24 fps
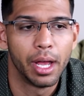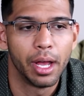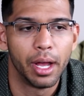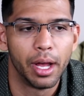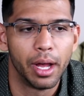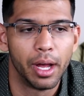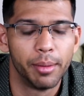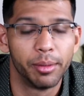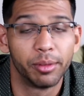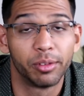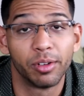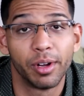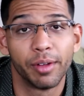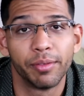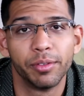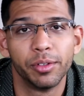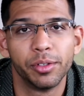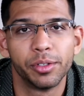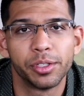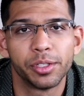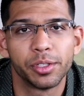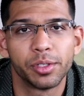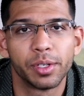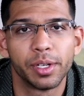the
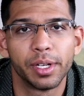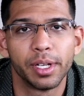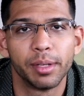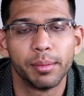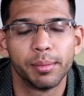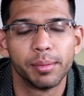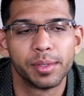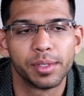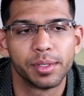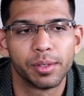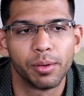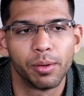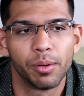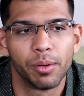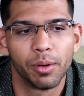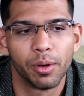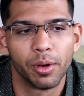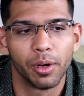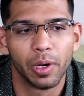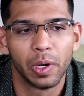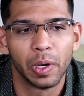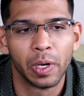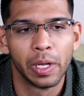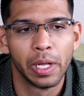revenue streams,
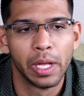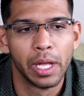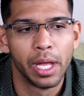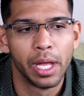or